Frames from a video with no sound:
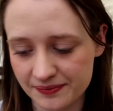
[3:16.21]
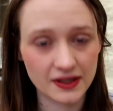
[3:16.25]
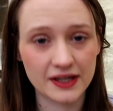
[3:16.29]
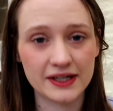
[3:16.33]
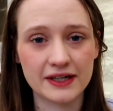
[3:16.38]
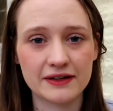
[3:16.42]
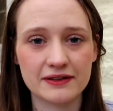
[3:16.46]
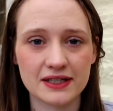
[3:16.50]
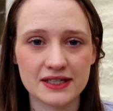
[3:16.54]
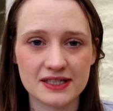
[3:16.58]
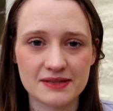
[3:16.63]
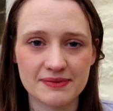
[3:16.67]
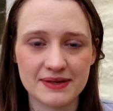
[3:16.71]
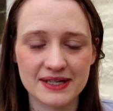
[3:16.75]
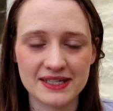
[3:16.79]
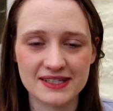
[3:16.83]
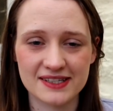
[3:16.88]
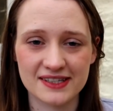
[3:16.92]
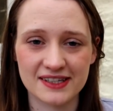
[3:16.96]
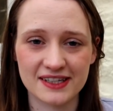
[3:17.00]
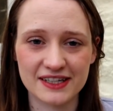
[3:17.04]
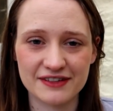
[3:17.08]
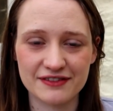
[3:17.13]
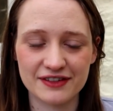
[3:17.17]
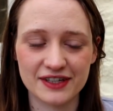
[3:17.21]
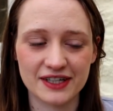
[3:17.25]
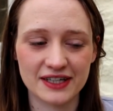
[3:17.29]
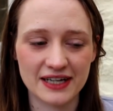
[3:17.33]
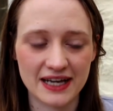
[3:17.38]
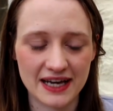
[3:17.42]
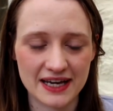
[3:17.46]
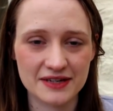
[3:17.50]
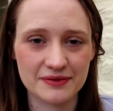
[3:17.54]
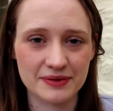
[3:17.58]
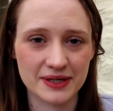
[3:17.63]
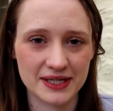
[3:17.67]
And I would like to make significant
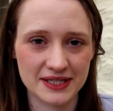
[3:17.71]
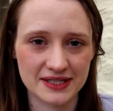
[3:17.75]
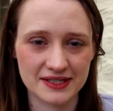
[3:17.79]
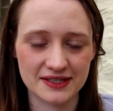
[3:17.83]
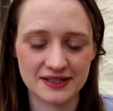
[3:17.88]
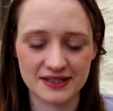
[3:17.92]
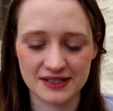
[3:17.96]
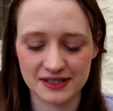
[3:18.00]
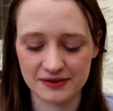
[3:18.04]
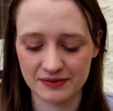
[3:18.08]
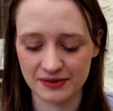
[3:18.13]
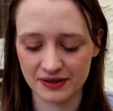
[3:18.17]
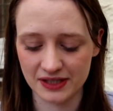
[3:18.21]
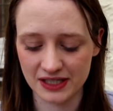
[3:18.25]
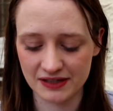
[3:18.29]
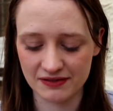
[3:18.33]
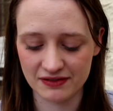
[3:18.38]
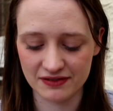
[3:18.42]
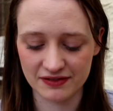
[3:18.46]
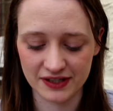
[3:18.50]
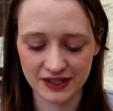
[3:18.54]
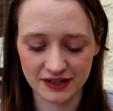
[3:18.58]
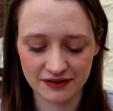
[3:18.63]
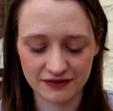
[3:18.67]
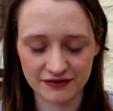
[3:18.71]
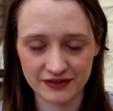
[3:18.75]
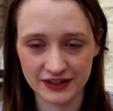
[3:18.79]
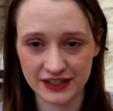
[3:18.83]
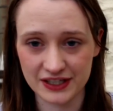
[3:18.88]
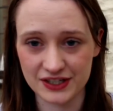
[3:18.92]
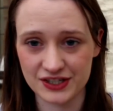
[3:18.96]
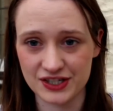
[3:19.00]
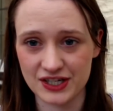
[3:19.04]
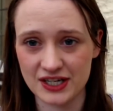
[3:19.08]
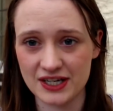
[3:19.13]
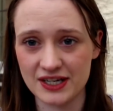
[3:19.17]
headway into this one, even if I don't
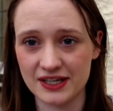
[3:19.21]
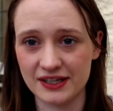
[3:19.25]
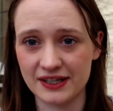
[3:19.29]
finish it,